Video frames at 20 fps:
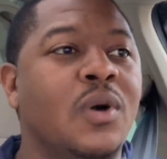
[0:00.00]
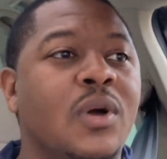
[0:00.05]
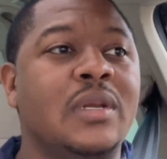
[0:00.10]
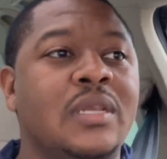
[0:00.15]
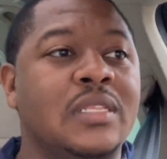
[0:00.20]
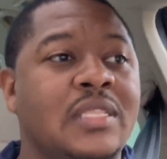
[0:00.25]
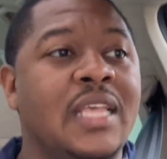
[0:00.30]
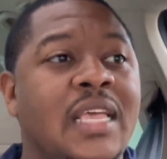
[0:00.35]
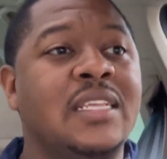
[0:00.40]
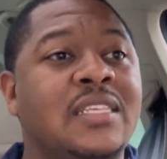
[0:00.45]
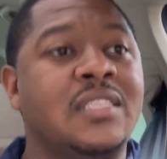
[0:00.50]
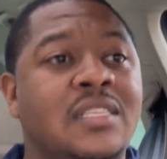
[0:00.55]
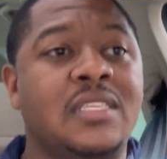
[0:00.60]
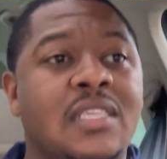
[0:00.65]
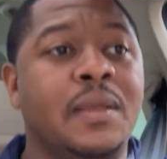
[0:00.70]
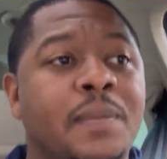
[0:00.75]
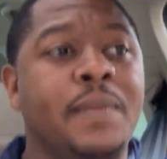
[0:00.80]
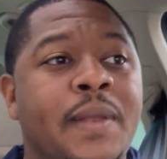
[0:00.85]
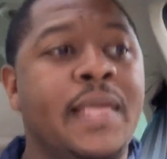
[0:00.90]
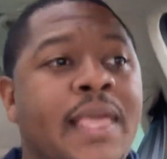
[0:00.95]
organization
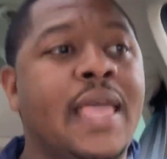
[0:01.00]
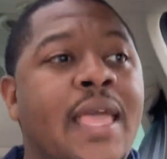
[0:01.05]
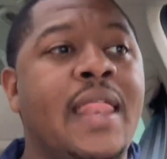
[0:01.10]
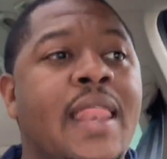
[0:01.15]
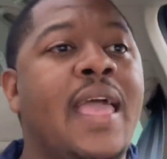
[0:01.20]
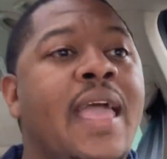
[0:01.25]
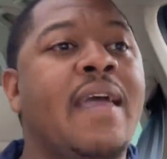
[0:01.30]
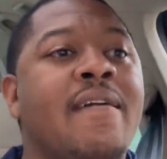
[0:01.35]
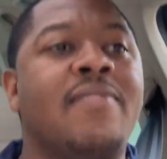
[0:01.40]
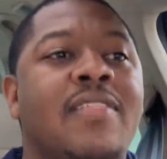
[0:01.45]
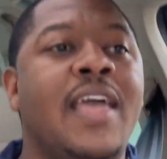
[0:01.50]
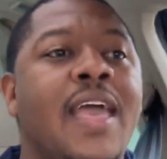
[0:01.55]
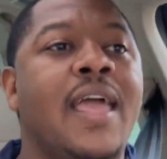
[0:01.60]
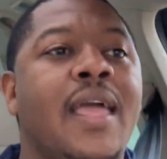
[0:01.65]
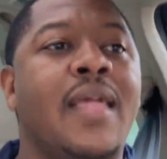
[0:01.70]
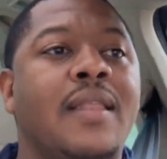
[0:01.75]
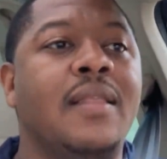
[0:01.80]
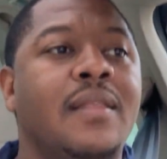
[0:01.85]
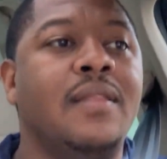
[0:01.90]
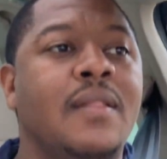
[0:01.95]
simply can't have
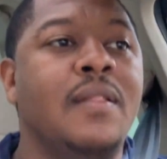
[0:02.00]
that.